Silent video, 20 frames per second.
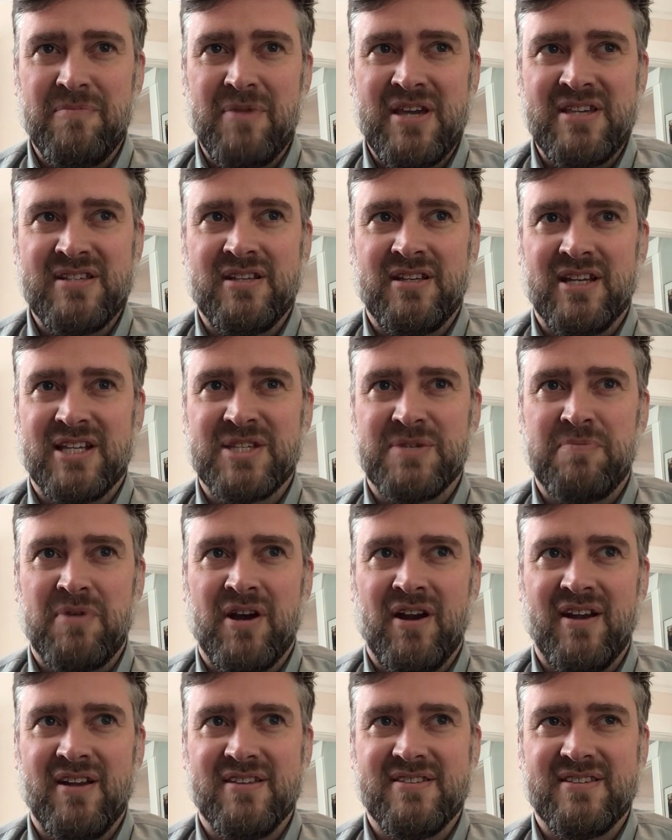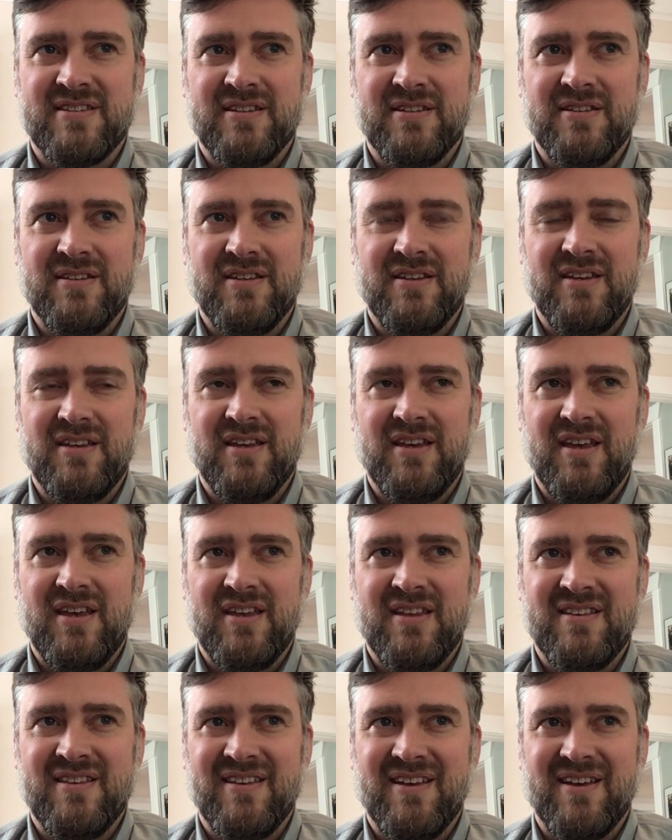amazing experience and
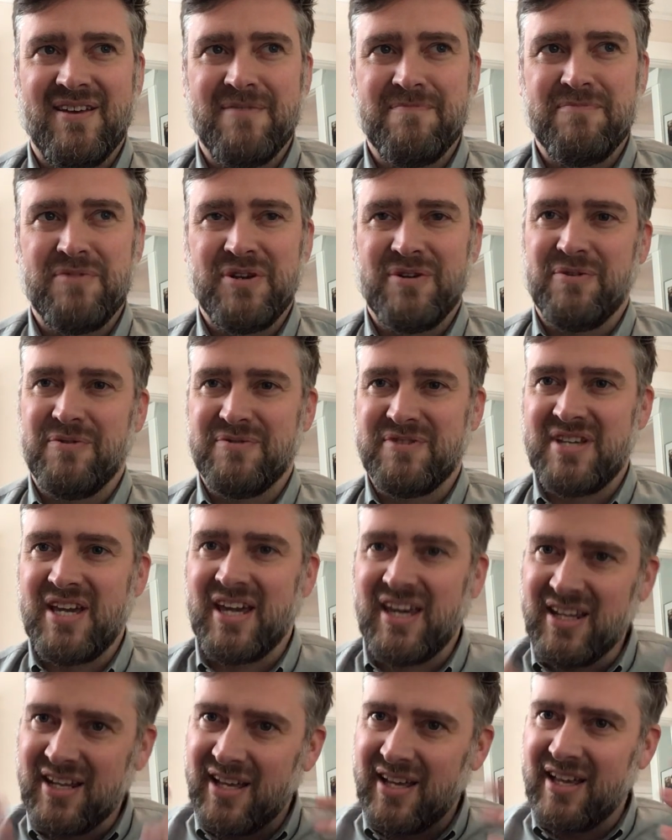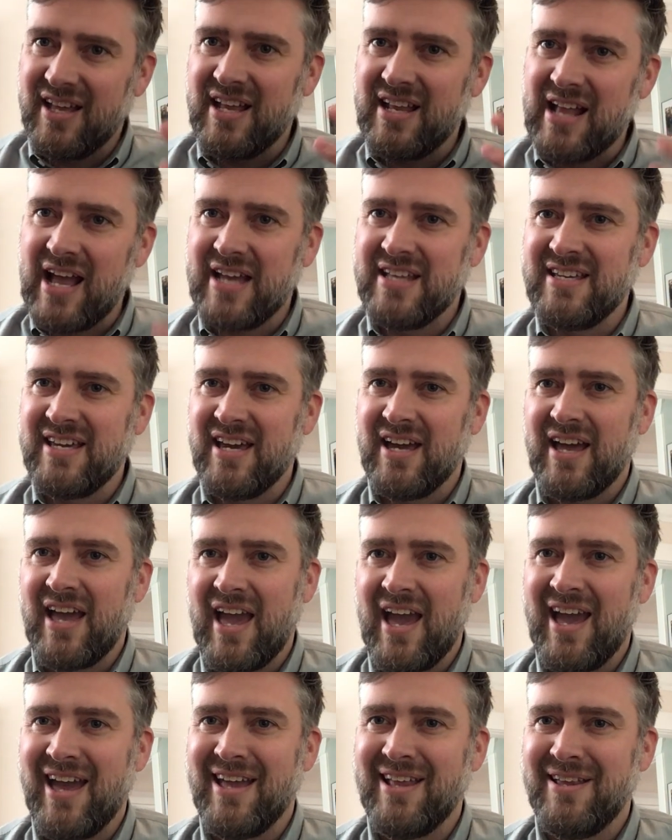in you know taking a, an idea I
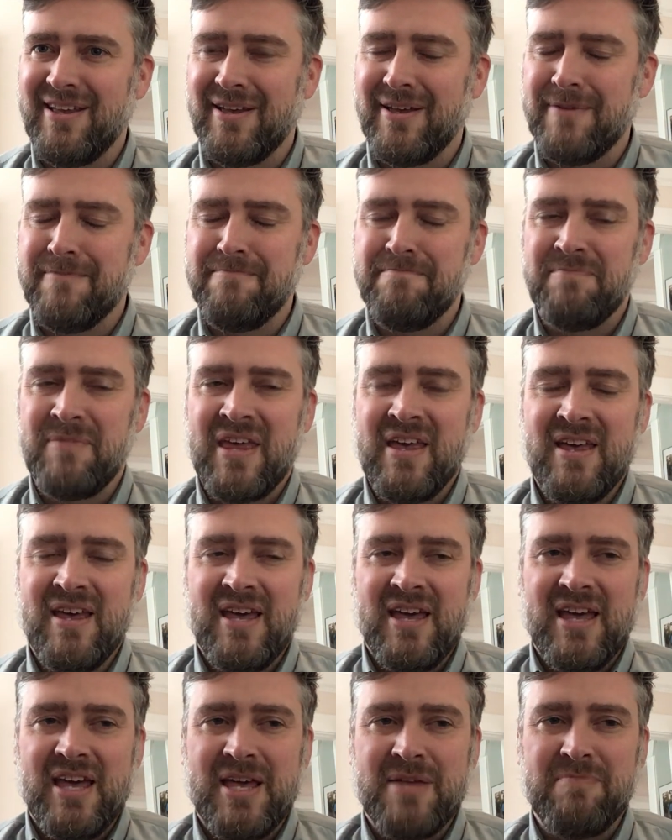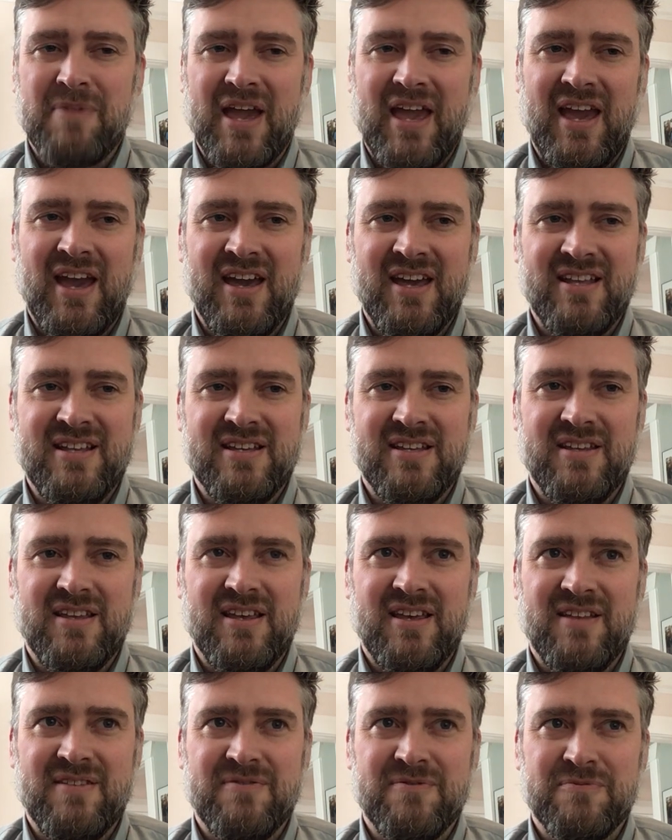had um, in my head and,
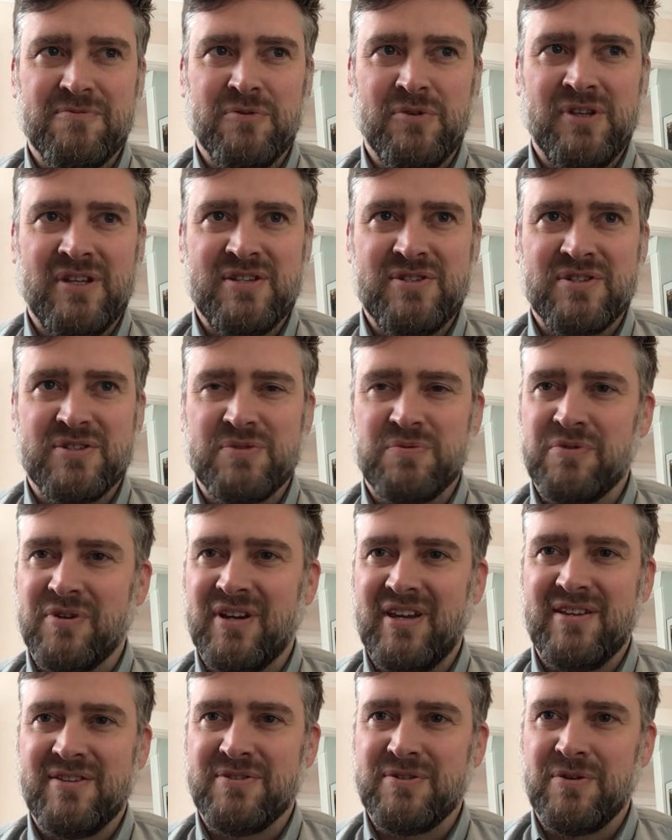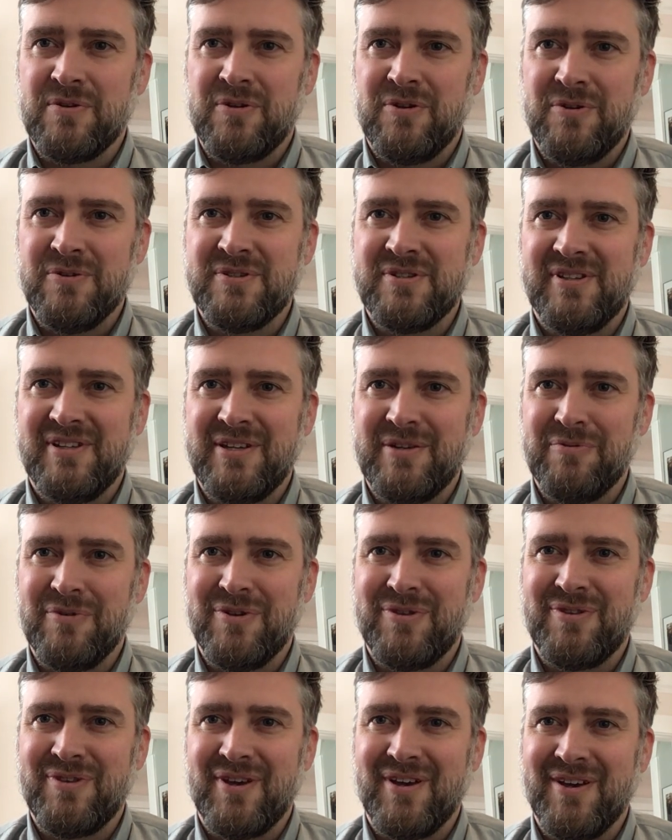and really just working so closely
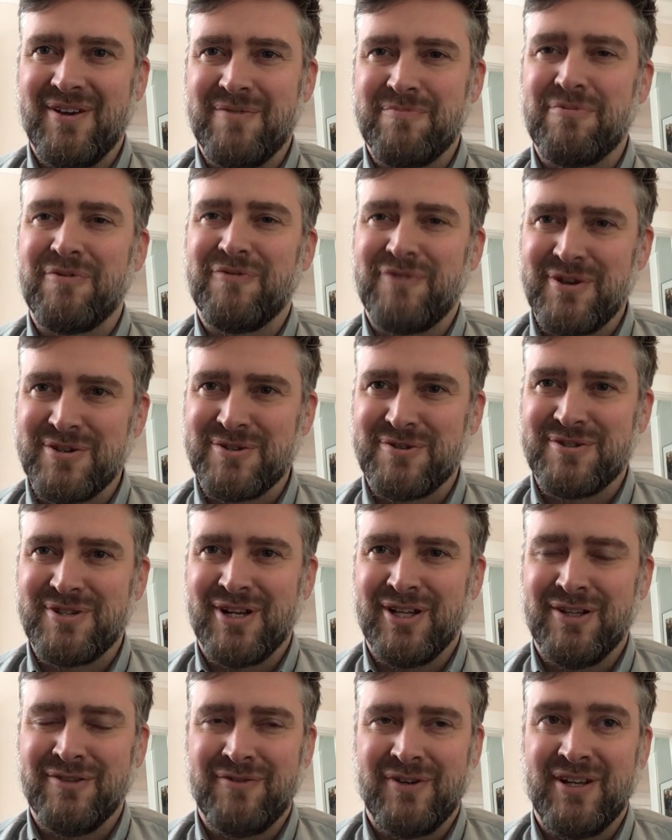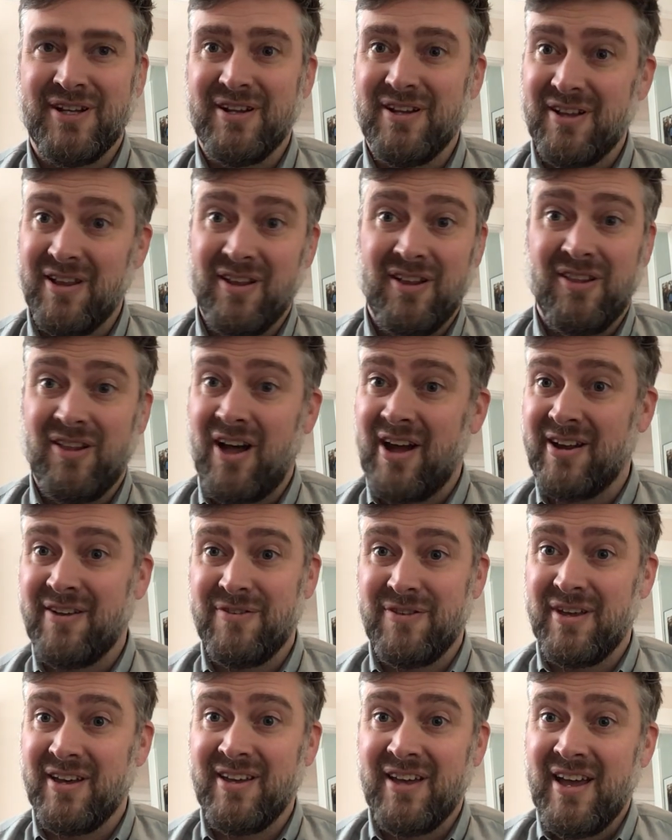with Professor Sullivan and a lot
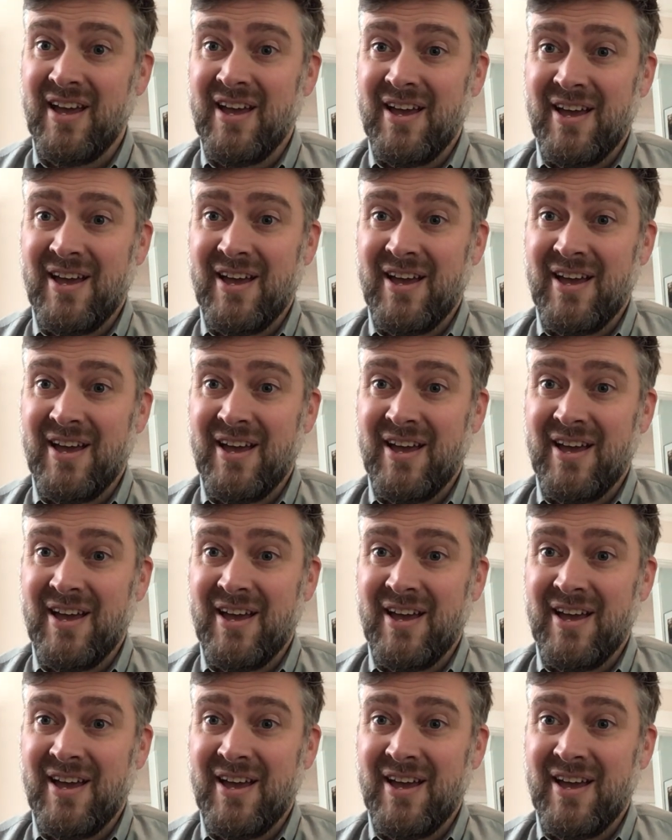of the